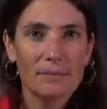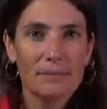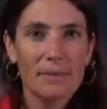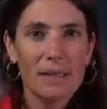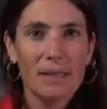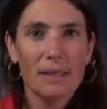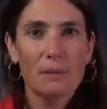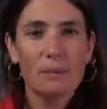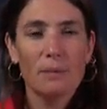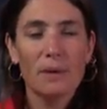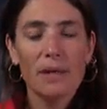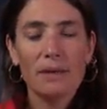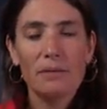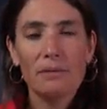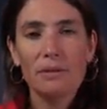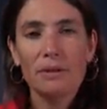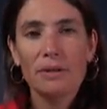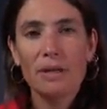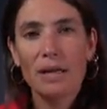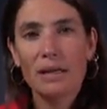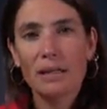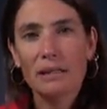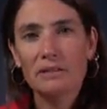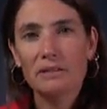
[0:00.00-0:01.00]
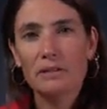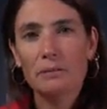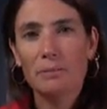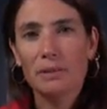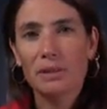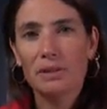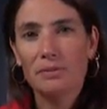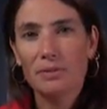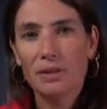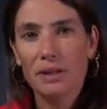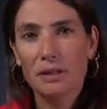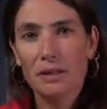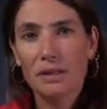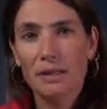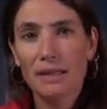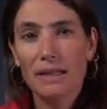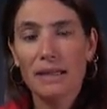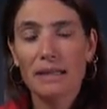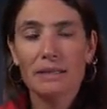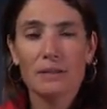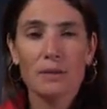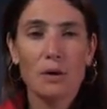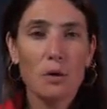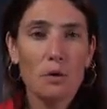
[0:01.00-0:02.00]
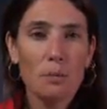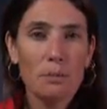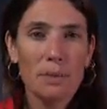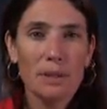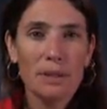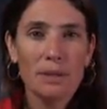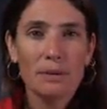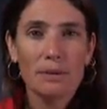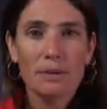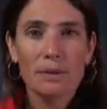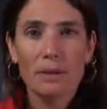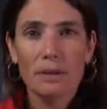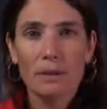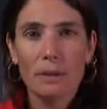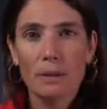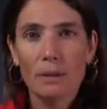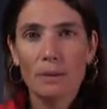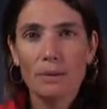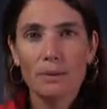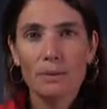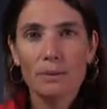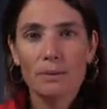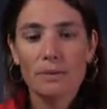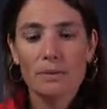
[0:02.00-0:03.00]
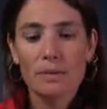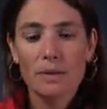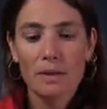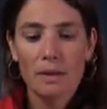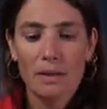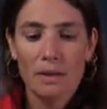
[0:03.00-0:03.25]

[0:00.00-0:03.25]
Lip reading: and whether or not it should be treated as open or closed,